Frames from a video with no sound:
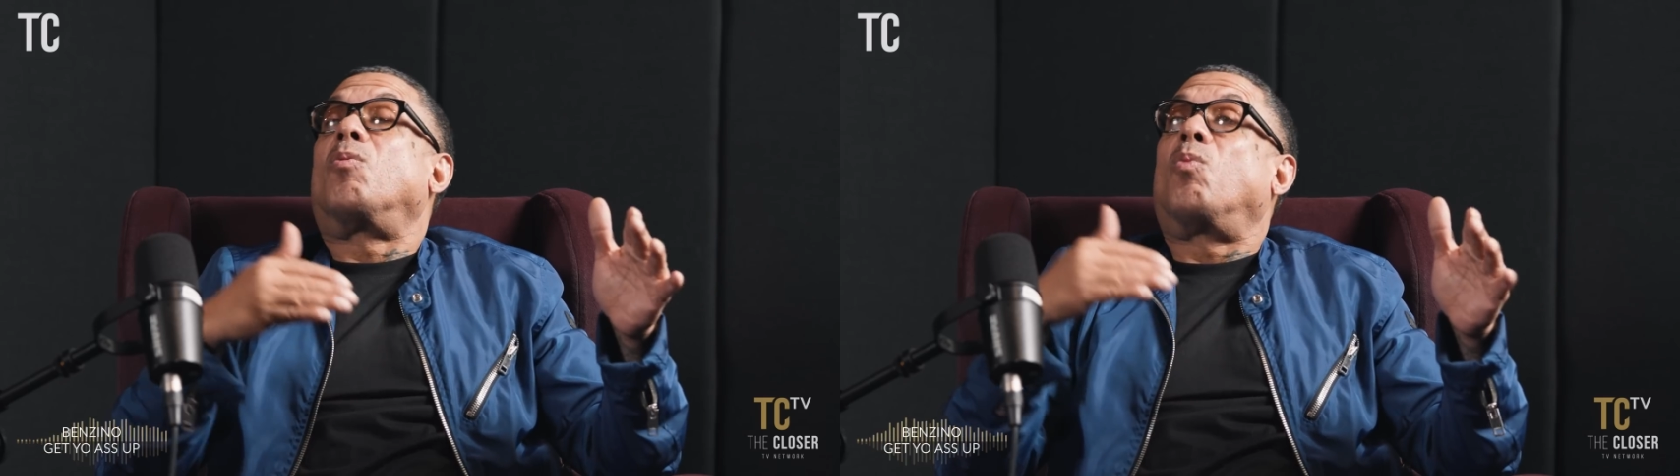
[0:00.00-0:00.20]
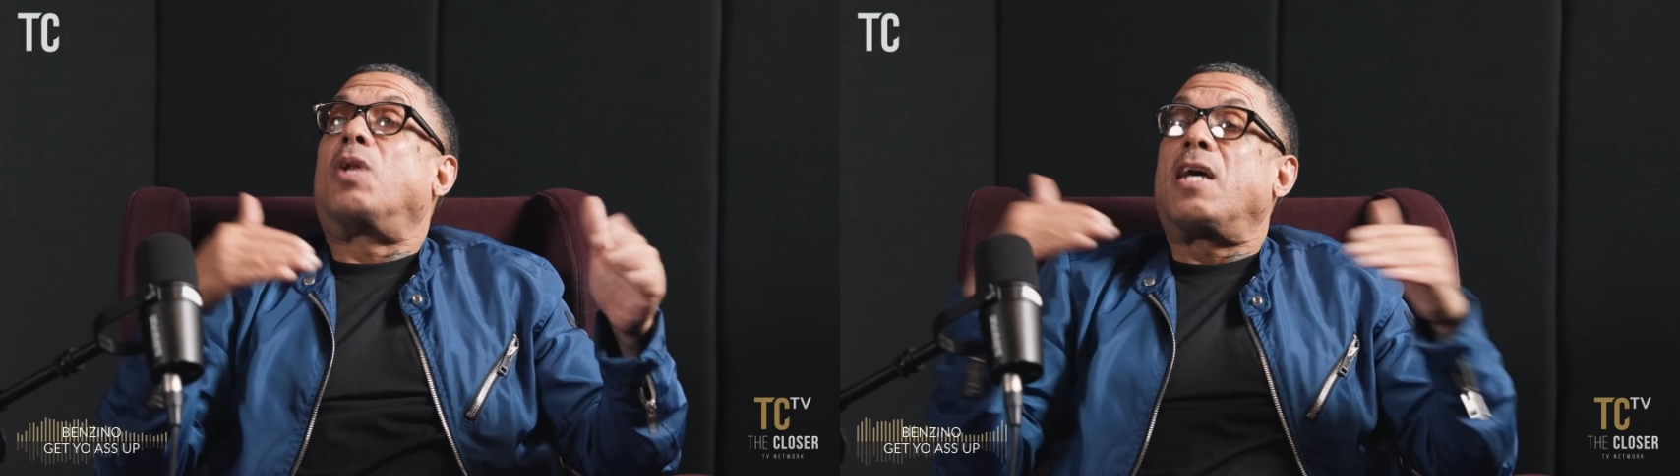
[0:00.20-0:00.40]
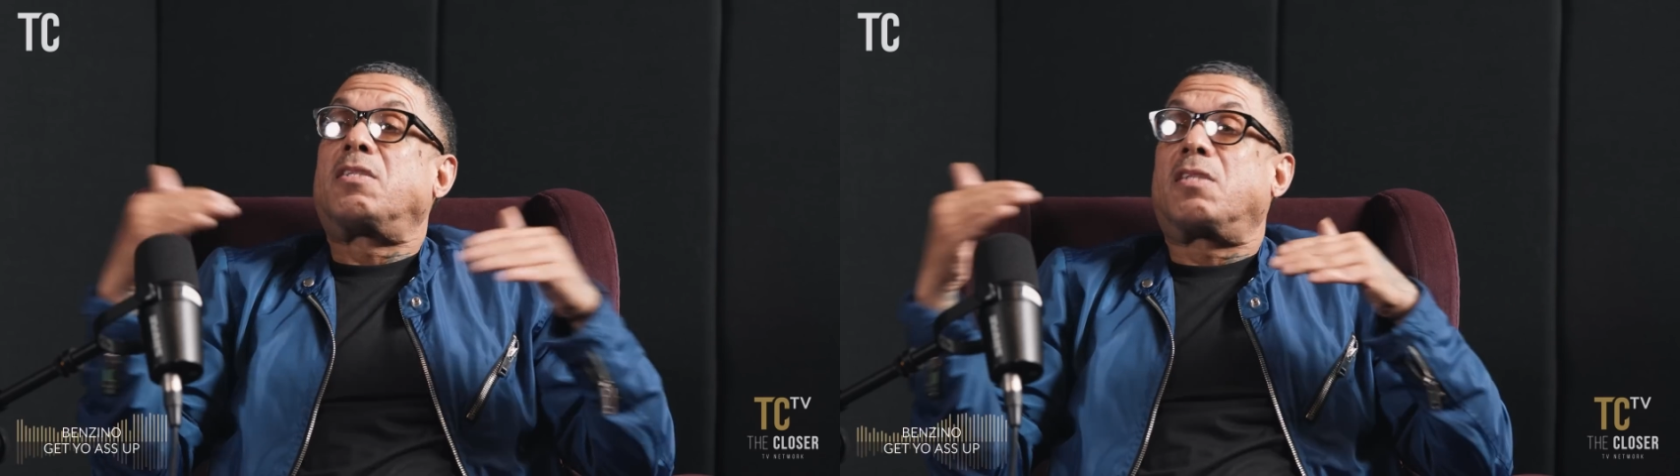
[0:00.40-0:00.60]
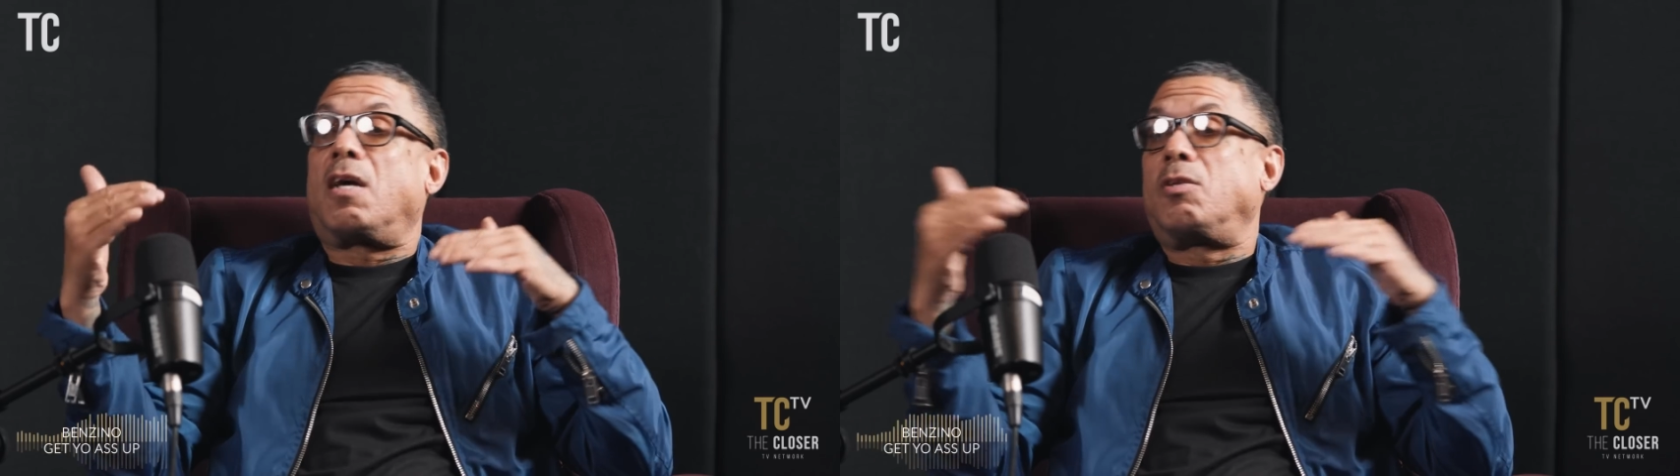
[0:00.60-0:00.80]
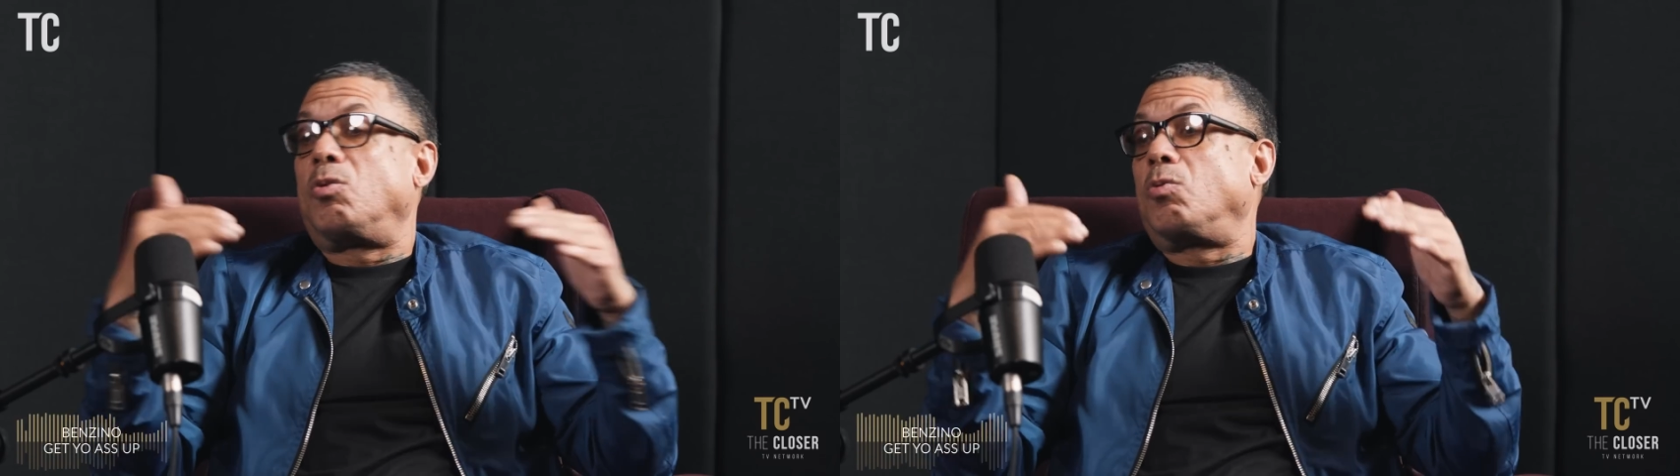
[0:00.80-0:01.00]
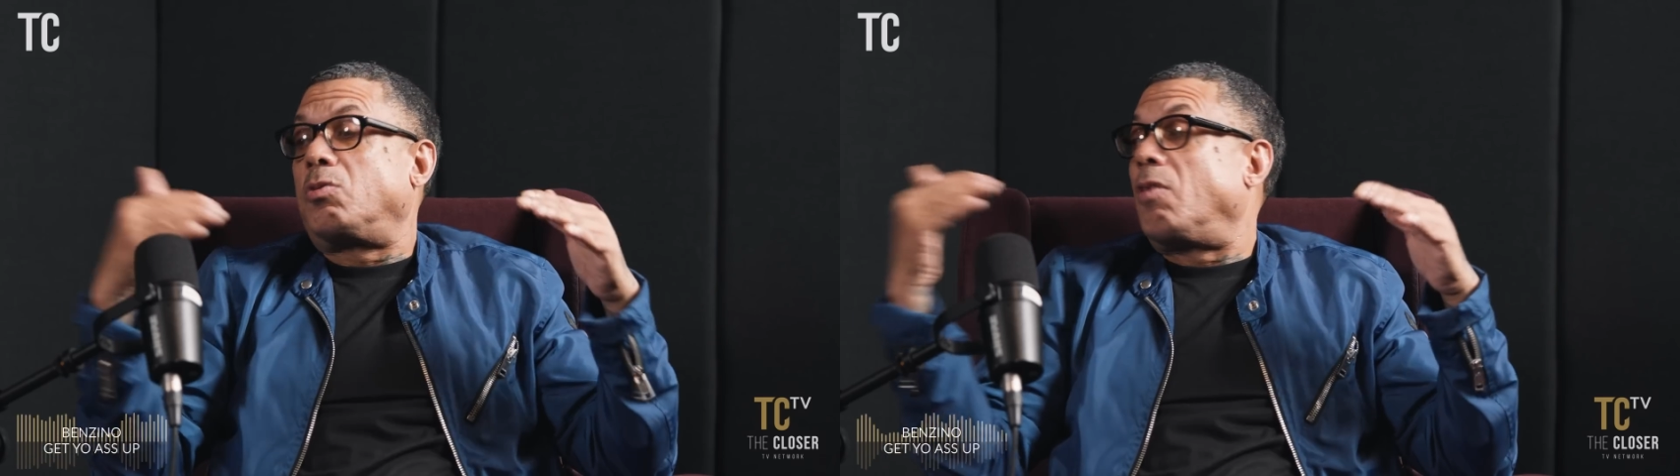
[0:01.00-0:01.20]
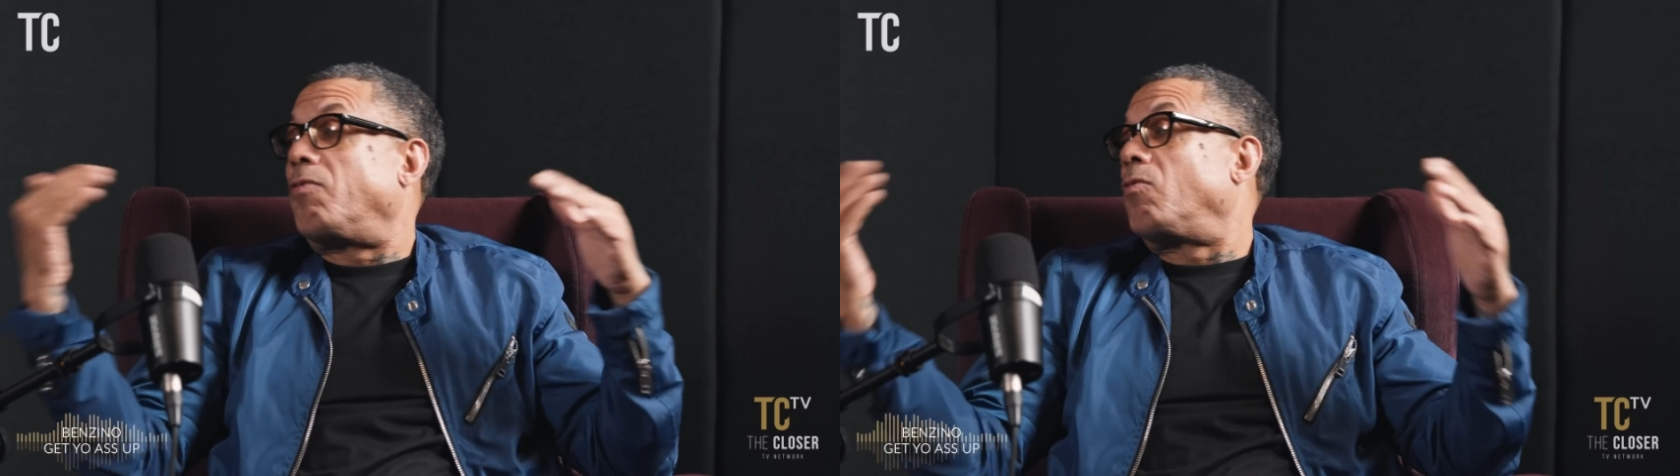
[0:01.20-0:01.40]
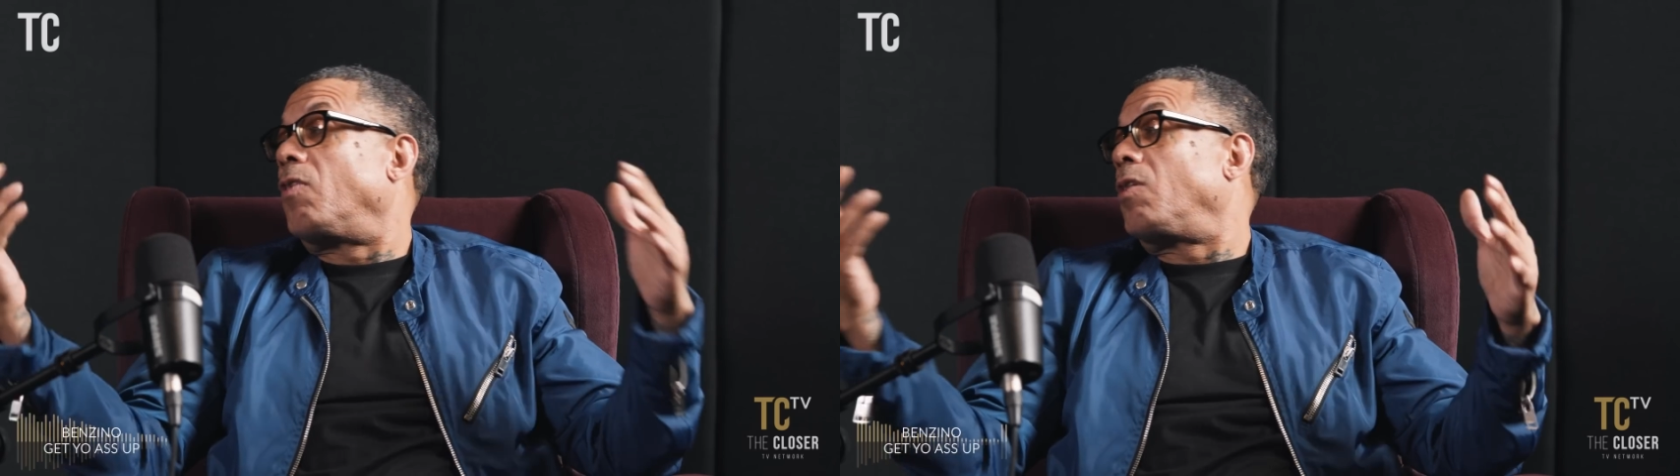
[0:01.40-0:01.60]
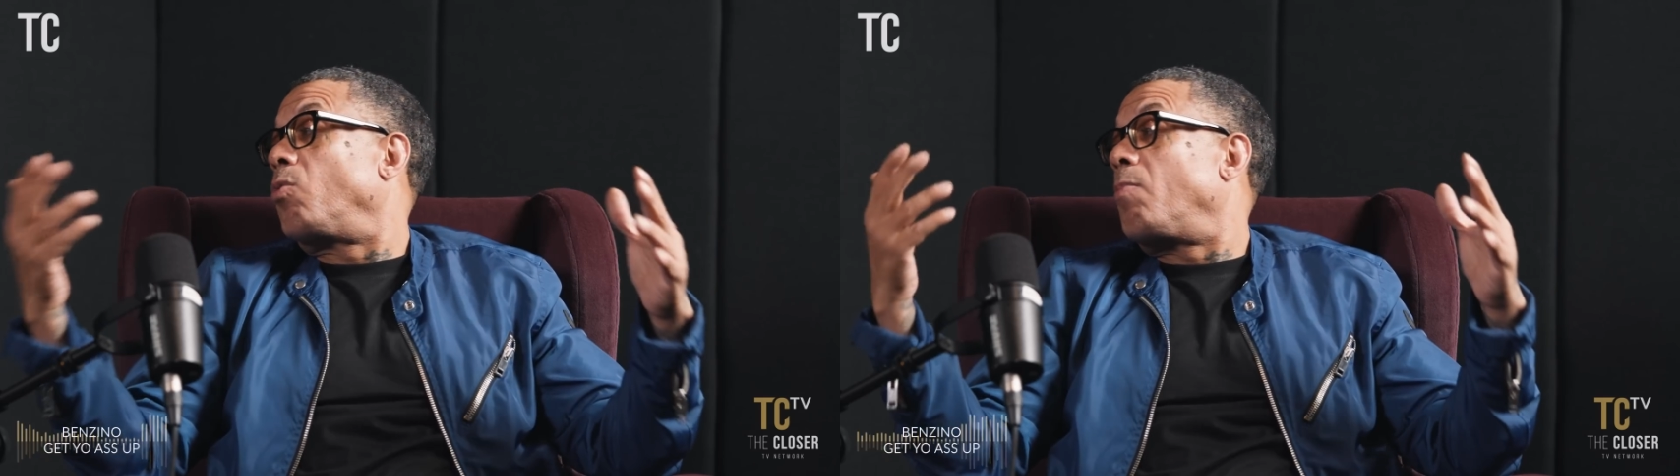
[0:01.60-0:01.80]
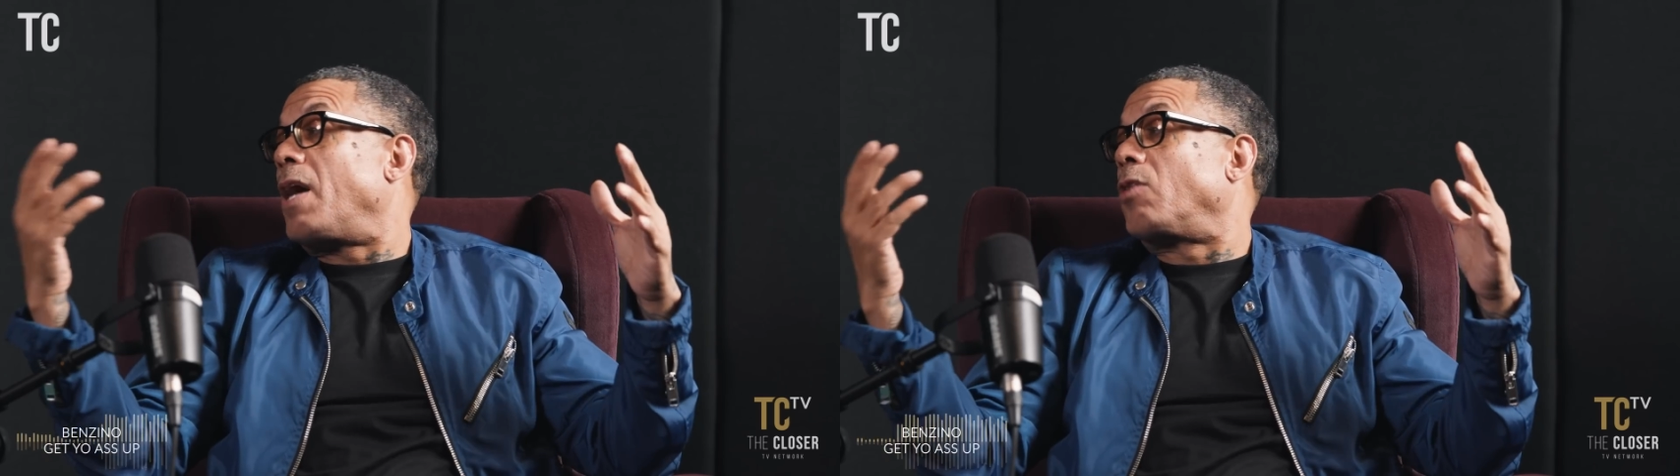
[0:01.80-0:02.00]
when I started doing stuff and running
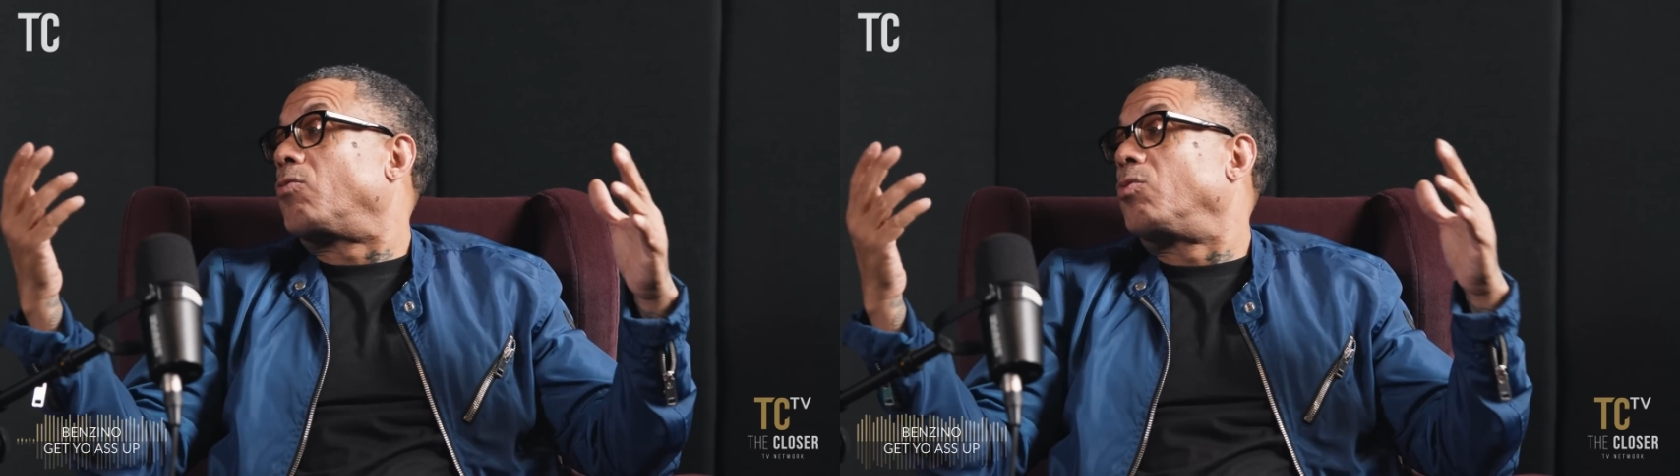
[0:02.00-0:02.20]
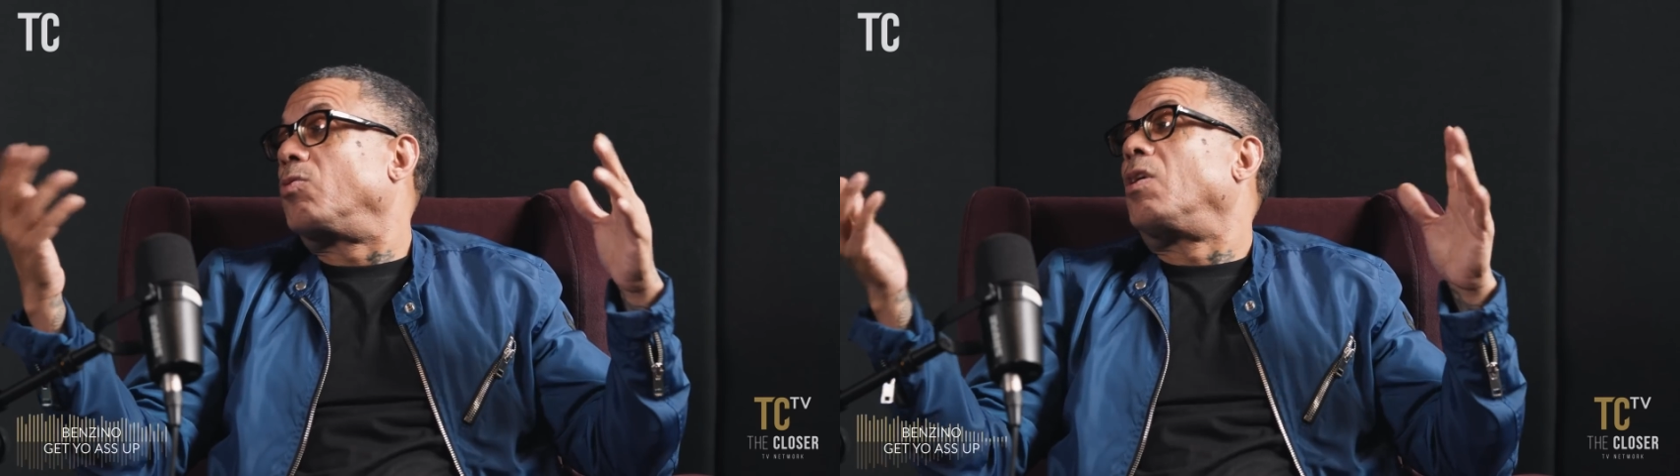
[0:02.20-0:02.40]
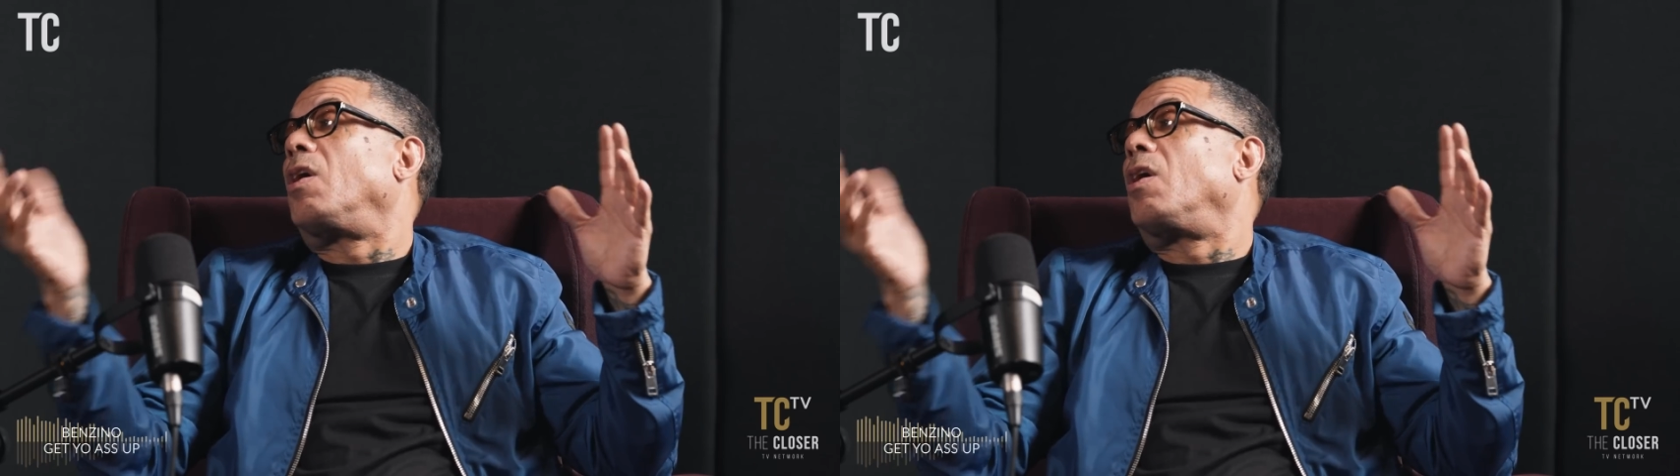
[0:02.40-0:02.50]
with my crew,